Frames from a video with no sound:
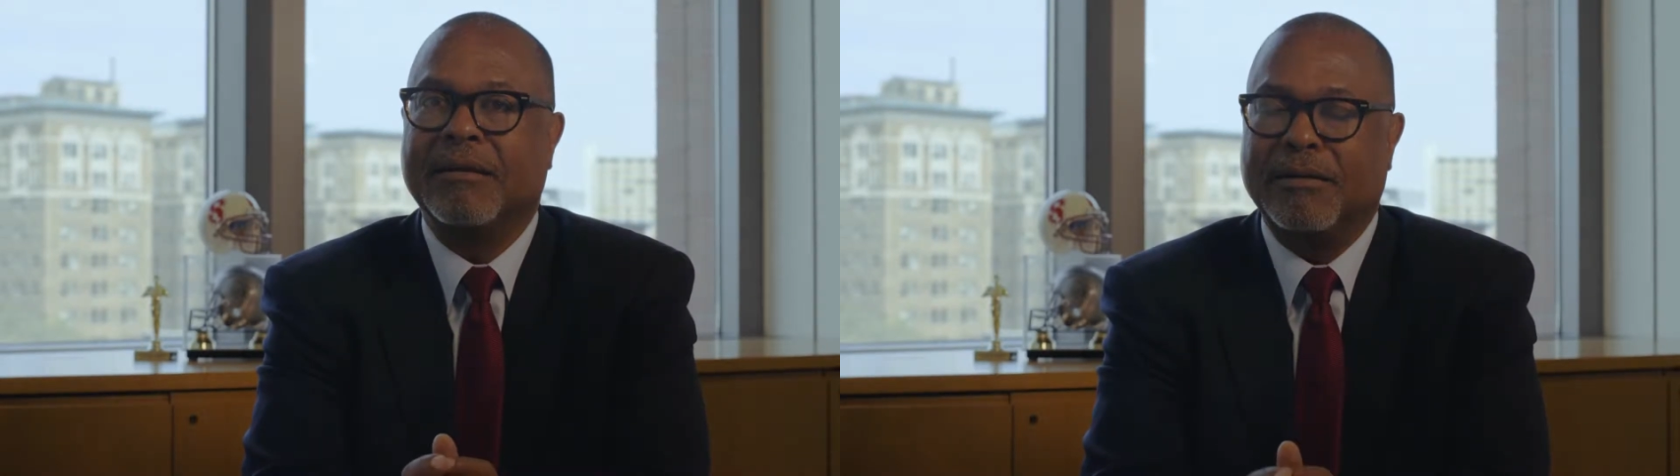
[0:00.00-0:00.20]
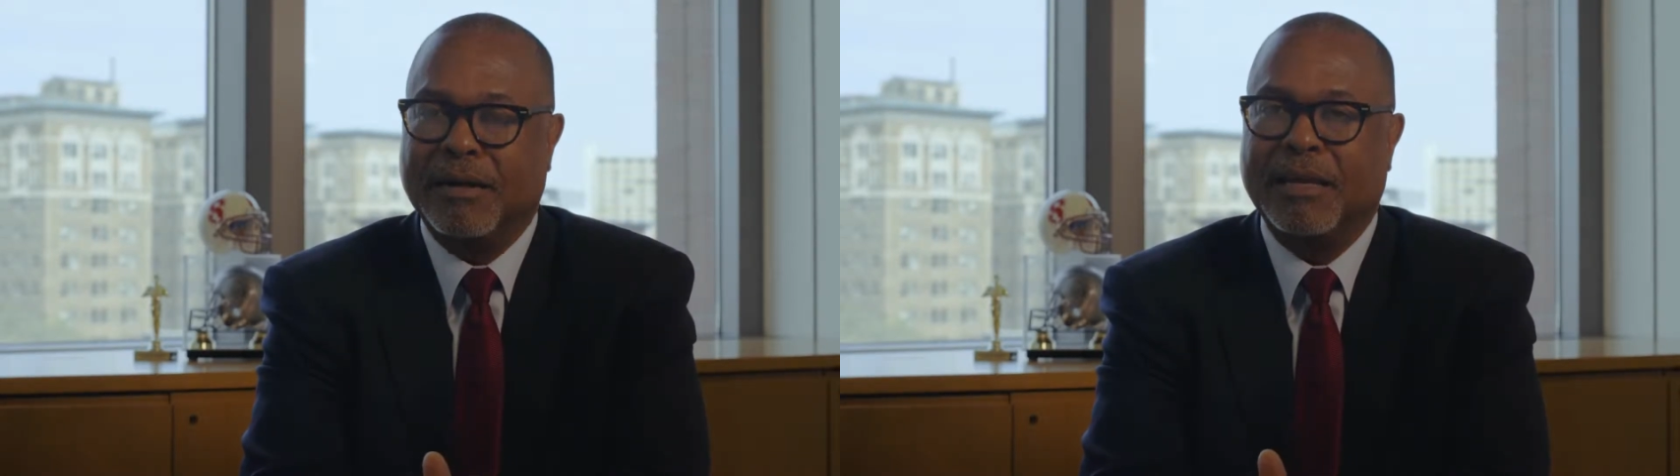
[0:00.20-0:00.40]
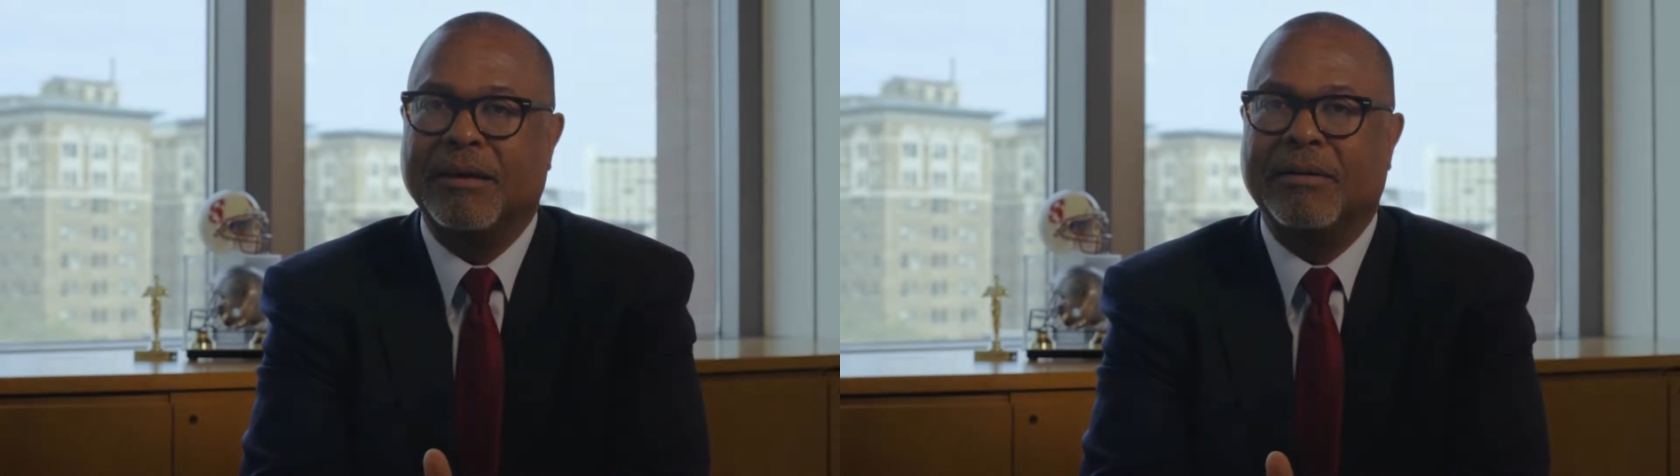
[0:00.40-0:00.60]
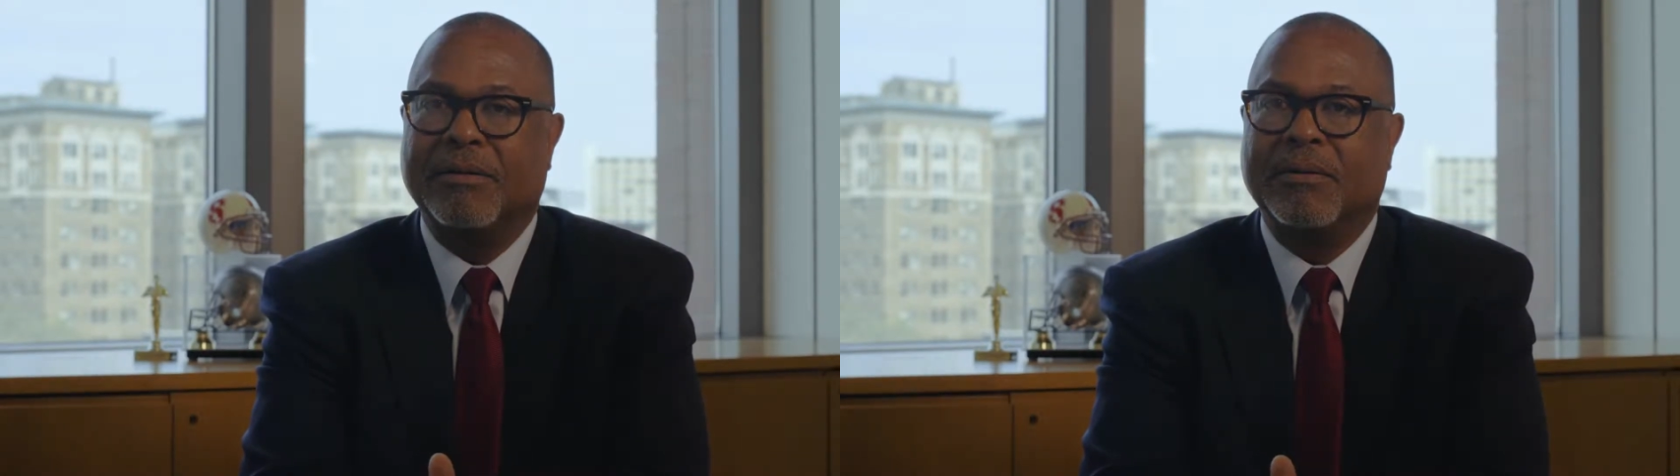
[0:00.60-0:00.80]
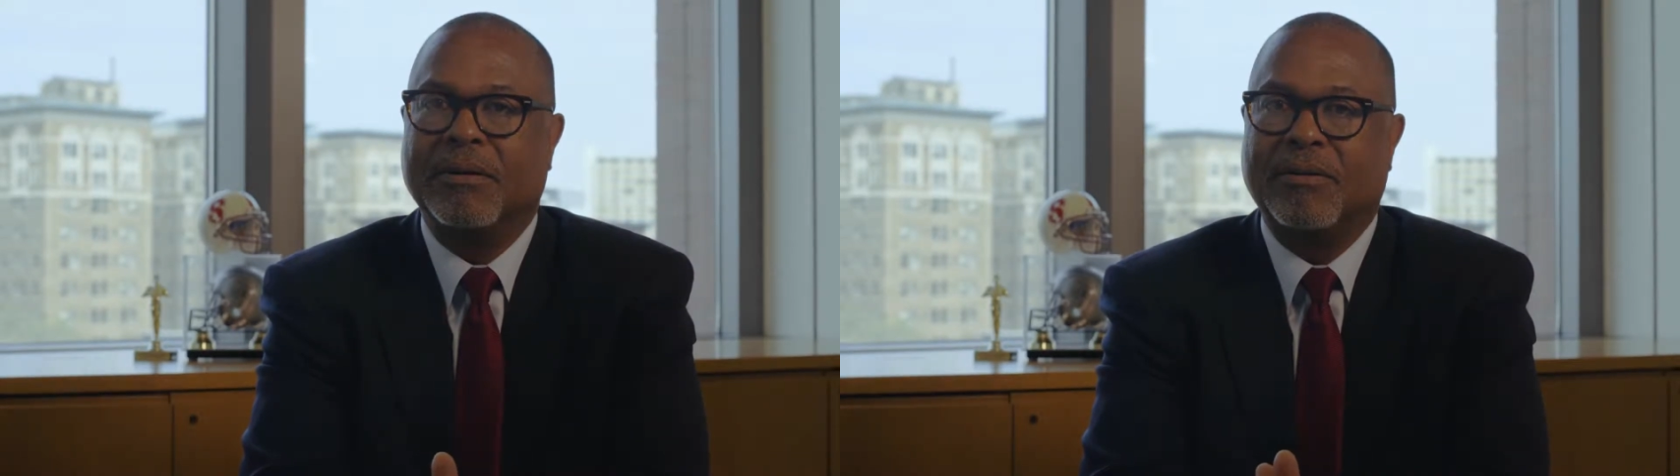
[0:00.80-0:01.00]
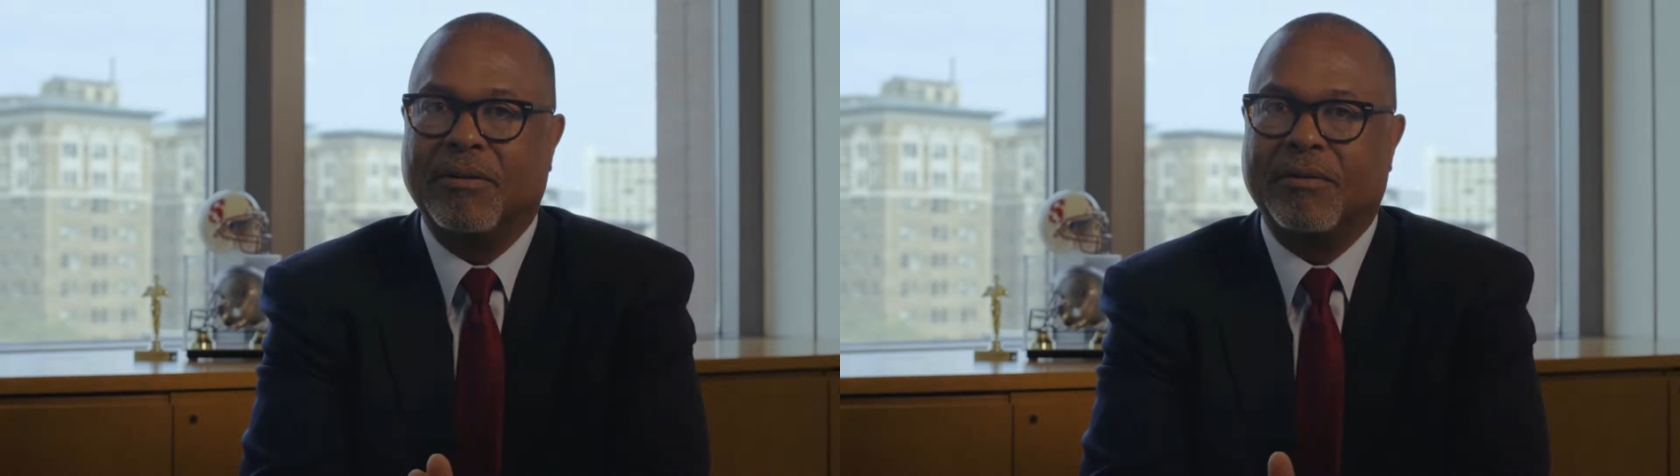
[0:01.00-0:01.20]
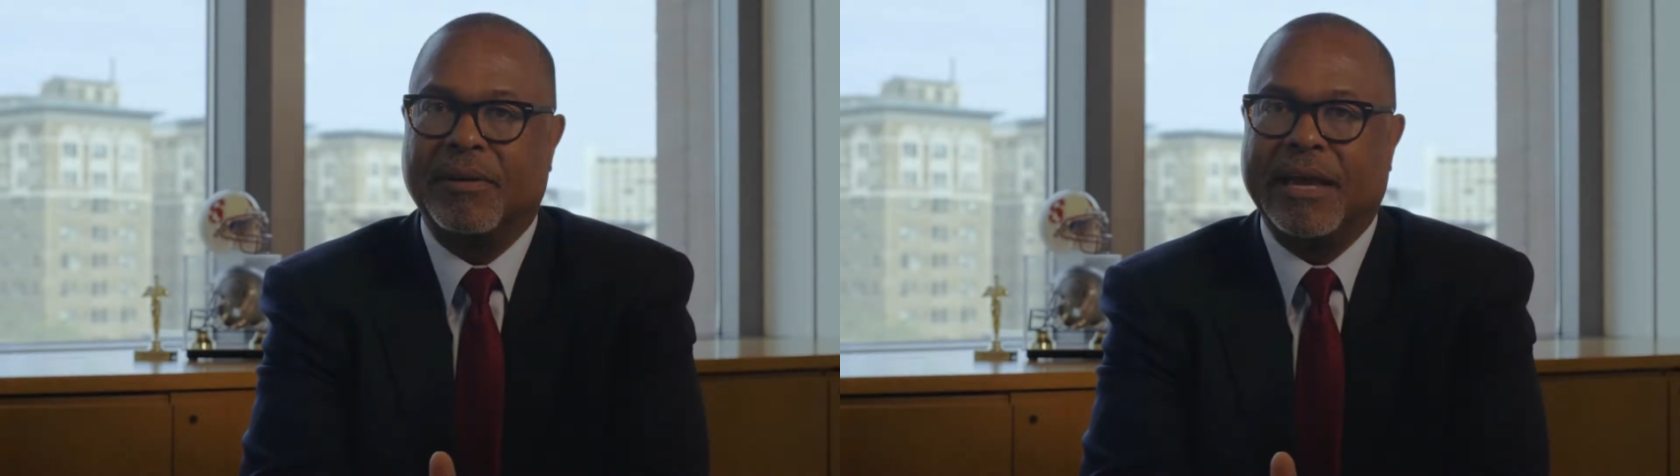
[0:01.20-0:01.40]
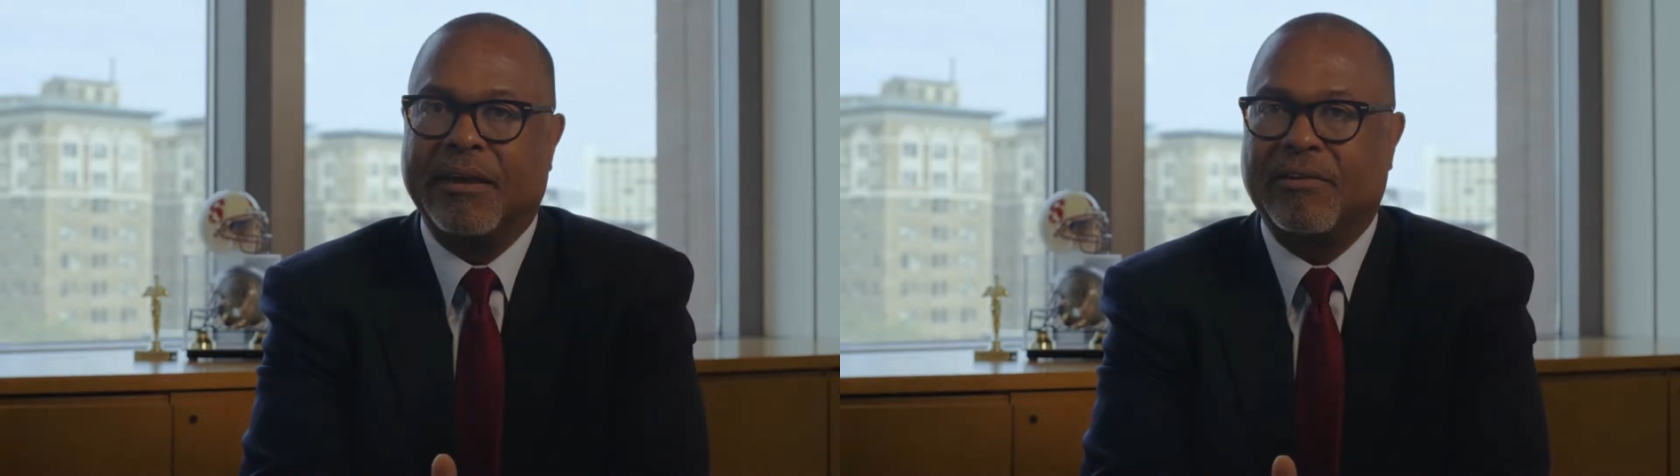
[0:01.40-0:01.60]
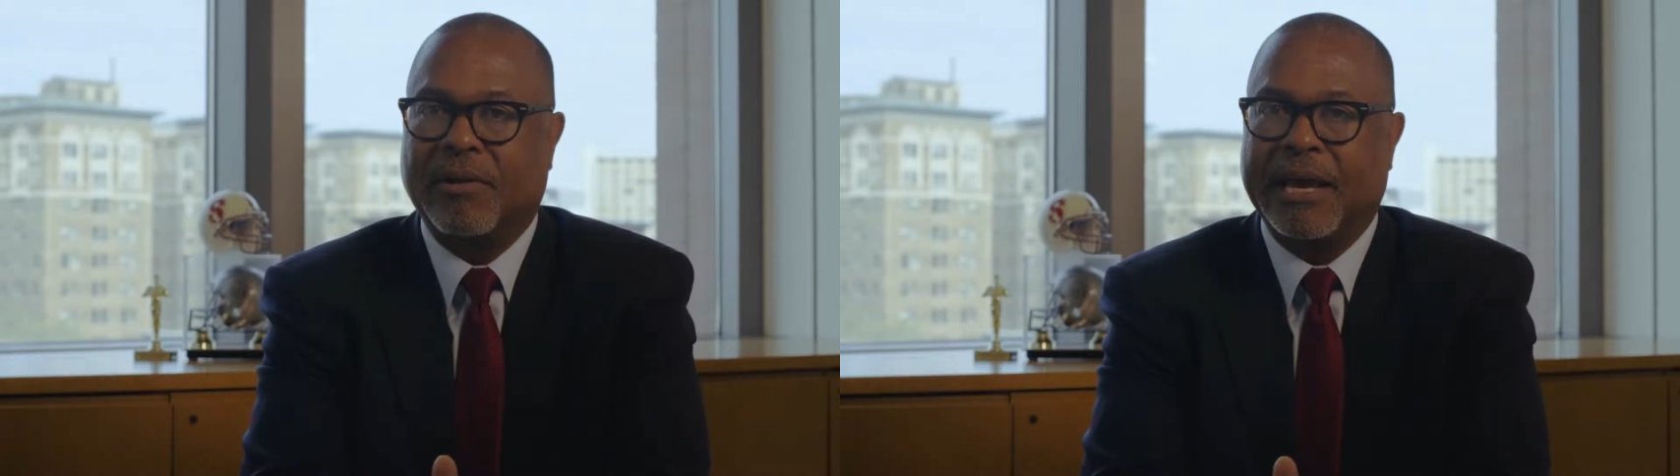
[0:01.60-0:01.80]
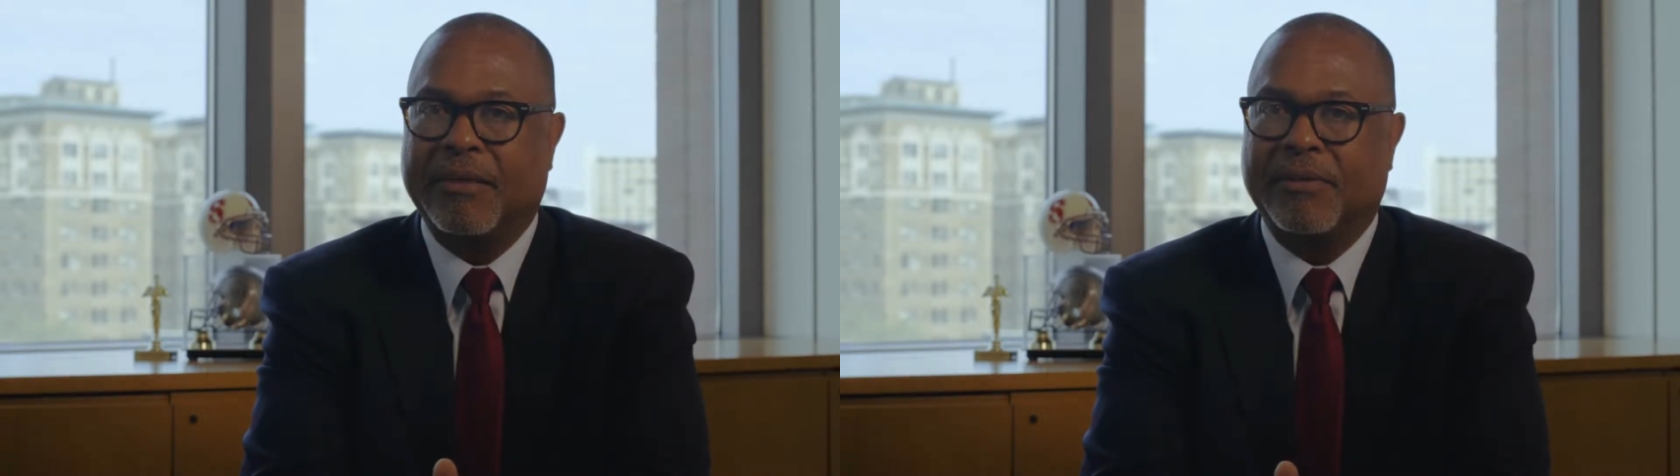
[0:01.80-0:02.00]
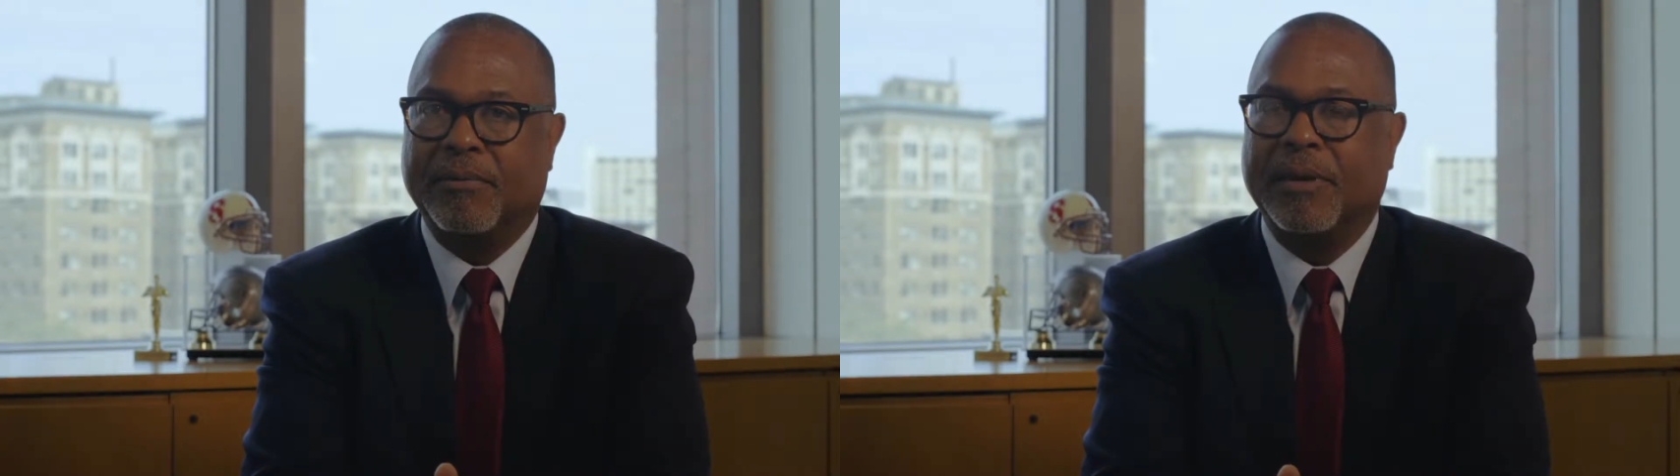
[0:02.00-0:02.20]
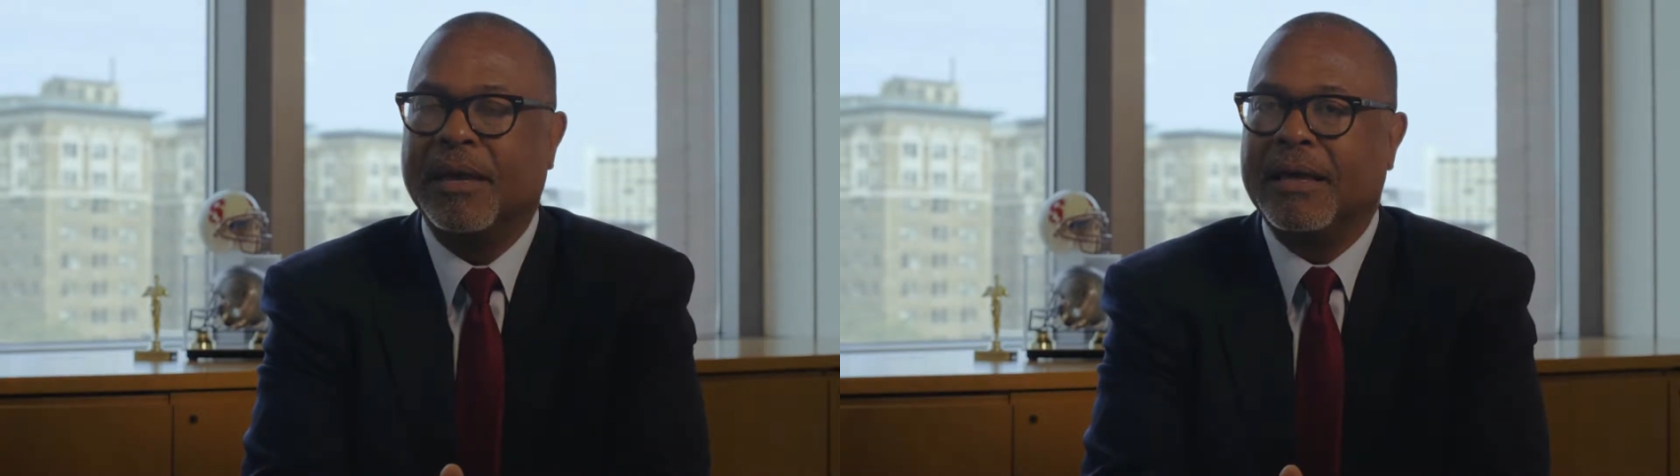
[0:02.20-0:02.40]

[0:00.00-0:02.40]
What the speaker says: kneel during the national anthem,